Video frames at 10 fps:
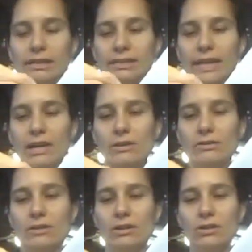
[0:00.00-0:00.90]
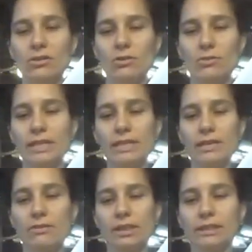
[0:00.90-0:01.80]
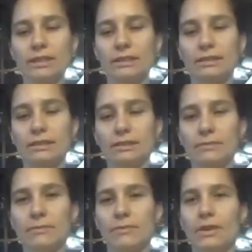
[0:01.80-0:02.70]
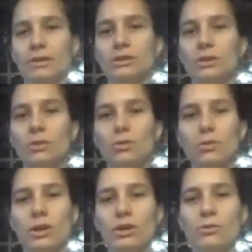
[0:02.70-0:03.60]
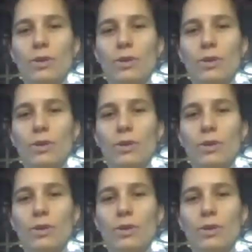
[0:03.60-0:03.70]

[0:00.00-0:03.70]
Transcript: down, all the way down, like this. So you